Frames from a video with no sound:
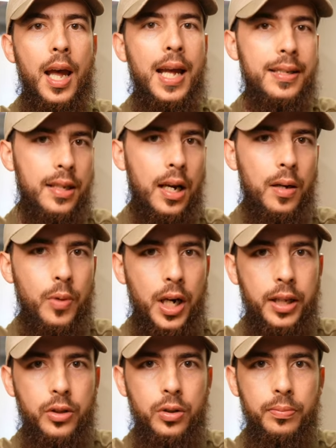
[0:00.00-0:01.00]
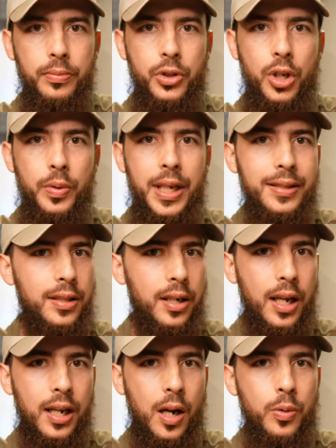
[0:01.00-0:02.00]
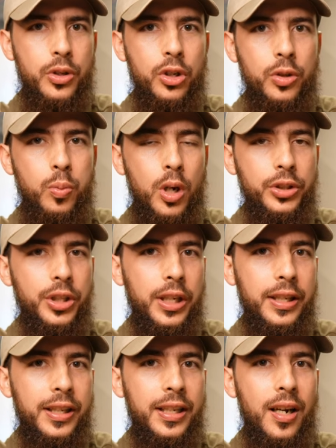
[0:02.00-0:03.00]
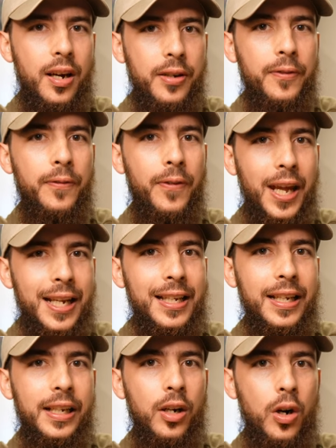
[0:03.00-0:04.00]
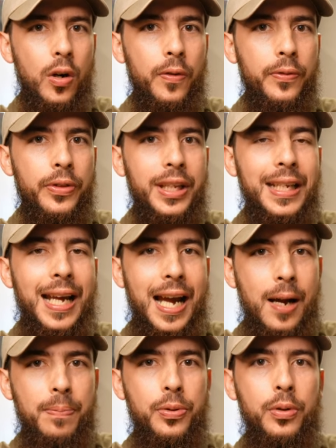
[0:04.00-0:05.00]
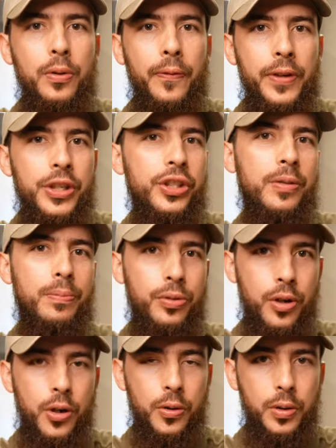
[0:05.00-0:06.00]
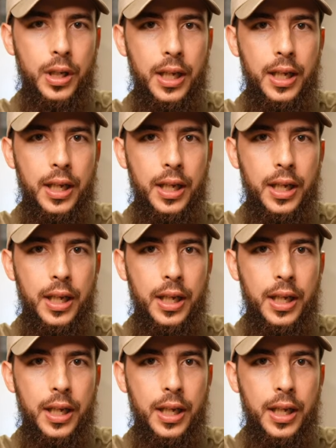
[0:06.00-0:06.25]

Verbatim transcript: Assalamu alaikum. So yesterday I was just watching the unveiling of the Apple Vision Pro,